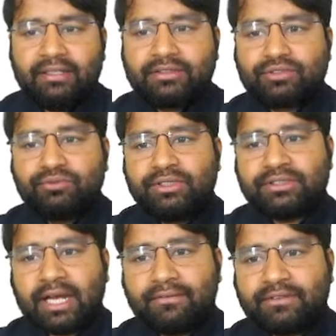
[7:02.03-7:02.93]
students,
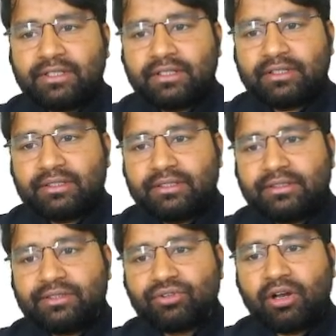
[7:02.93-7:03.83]
after
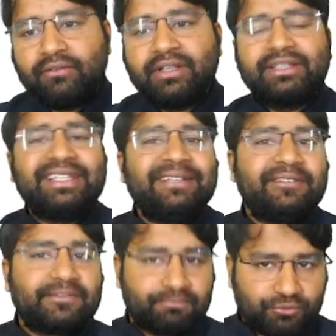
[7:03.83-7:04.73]
dissolving
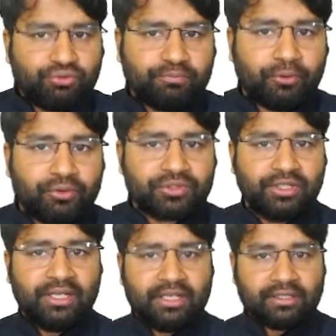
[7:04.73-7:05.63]
these two posts,
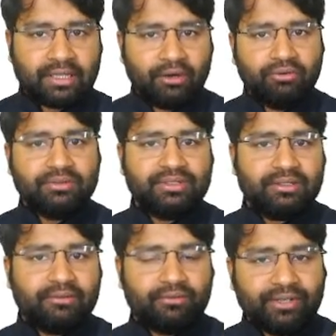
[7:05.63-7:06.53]
now we